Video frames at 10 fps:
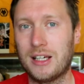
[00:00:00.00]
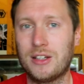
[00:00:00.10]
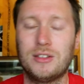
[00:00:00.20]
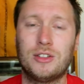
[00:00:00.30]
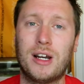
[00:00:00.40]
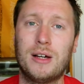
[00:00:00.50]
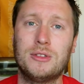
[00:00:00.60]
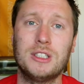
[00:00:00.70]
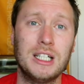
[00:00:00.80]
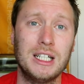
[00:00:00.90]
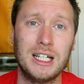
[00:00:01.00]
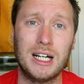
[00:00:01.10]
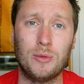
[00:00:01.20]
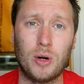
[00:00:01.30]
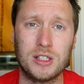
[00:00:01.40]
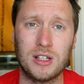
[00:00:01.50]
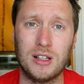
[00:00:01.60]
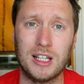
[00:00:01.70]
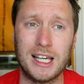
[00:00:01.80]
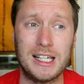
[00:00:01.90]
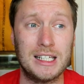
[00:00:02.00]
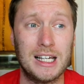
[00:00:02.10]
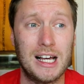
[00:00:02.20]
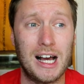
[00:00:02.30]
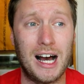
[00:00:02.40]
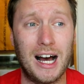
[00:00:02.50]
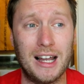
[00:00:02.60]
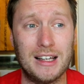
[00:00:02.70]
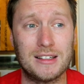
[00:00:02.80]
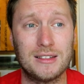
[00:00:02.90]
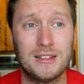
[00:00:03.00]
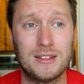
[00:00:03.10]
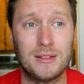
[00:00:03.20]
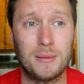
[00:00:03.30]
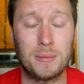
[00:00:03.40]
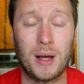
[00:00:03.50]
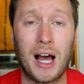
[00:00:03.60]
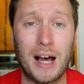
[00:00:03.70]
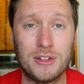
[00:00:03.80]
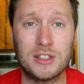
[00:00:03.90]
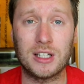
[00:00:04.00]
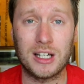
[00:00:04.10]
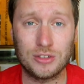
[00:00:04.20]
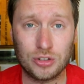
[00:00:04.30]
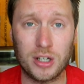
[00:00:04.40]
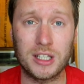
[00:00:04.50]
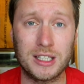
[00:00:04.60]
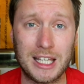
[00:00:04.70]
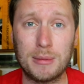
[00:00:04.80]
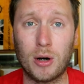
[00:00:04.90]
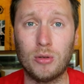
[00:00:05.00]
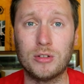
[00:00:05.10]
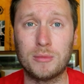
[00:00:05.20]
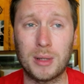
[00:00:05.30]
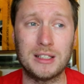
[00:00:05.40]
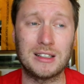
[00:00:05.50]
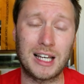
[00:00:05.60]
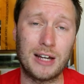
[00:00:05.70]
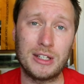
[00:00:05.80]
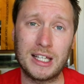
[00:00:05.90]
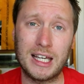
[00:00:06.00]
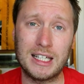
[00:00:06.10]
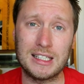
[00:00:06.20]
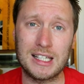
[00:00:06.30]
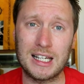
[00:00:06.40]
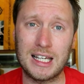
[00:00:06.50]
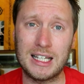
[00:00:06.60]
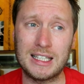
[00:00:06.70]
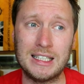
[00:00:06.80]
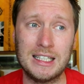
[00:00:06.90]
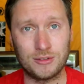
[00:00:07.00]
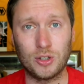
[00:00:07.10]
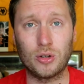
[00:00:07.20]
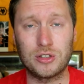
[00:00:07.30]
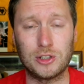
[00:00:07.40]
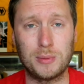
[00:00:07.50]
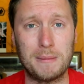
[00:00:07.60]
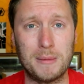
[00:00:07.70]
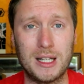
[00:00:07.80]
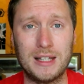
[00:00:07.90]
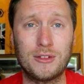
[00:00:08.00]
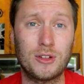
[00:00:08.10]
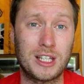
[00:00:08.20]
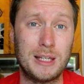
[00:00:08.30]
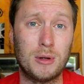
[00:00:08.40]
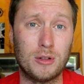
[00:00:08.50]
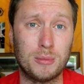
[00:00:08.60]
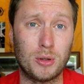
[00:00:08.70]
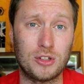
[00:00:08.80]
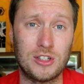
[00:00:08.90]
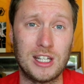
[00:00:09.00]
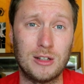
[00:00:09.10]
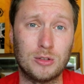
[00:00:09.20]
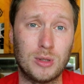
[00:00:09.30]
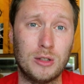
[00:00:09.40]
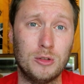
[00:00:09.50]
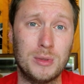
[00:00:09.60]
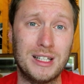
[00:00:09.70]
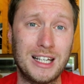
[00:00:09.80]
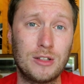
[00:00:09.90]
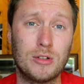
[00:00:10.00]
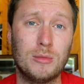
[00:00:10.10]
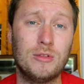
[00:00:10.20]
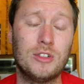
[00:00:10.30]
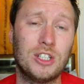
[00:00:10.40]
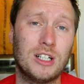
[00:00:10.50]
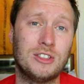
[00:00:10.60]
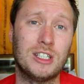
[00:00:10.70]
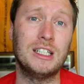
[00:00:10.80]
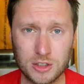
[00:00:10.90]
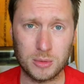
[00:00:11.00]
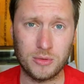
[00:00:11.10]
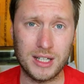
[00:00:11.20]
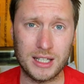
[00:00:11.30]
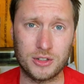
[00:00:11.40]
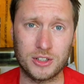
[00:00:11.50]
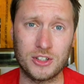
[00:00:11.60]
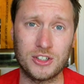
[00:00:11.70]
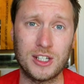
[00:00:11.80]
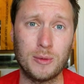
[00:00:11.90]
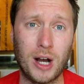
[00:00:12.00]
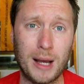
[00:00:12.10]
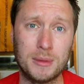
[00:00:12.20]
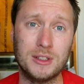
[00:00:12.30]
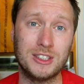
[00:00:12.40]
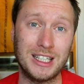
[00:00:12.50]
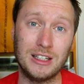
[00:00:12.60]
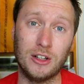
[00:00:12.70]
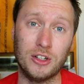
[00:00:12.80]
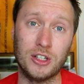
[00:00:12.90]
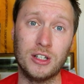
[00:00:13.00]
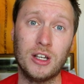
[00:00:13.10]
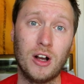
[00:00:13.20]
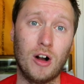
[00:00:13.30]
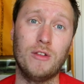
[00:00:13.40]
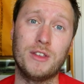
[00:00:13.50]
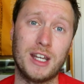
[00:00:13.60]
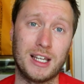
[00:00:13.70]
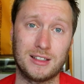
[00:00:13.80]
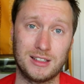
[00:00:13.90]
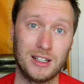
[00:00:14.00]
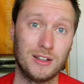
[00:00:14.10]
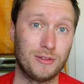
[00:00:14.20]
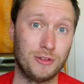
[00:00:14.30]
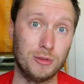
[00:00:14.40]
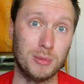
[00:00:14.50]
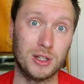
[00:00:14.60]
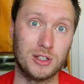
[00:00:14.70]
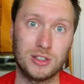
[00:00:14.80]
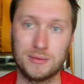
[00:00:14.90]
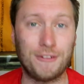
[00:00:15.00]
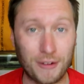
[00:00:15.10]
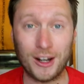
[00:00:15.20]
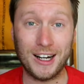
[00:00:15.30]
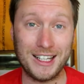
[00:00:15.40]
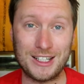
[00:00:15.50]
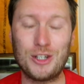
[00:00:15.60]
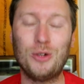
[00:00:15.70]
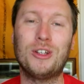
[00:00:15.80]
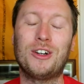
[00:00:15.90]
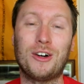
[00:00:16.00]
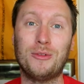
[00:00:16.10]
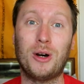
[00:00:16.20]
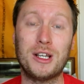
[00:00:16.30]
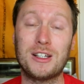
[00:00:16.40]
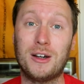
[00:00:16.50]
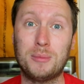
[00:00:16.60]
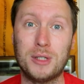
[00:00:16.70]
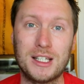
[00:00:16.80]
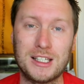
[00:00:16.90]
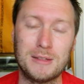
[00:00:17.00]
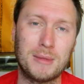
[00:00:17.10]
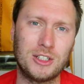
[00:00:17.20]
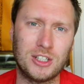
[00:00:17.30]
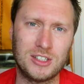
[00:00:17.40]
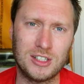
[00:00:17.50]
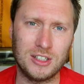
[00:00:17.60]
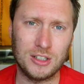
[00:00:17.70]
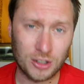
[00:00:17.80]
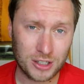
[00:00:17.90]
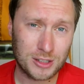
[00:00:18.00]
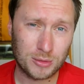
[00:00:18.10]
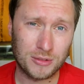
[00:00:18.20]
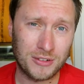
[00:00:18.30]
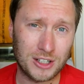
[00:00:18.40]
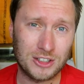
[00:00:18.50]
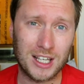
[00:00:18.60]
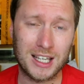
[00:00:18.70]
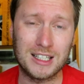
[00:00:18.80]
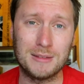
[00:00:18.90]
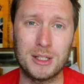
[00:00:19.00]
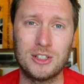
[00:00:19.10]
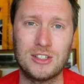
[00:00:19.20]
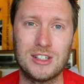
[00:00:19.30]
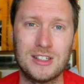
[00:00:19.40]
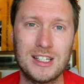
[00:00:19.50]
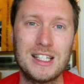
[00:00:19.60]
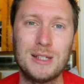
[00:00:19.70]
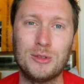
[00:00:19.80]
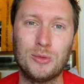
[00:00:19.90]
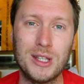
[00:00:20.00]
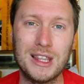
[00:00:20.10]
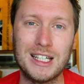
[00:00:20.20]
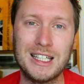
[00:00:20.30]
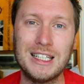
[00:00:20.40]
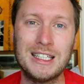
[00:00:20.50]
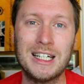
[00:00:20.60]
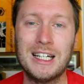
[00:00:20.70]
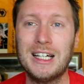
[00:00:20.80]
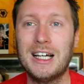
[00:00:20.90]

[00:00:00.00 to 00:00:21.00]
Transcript: their ground at White Hart Lane and having to try and keep hold of players like Harry Kane and Dele Alli. They've got to spend money. They've got to keep hold of Pochettino as well, who's been linked with a move to Chelsea. It's going to be really interesting to see what happens in London over the next few months. Finally, two that I got right. I predicted that Manchester United would finish second and Manchester City would win the league.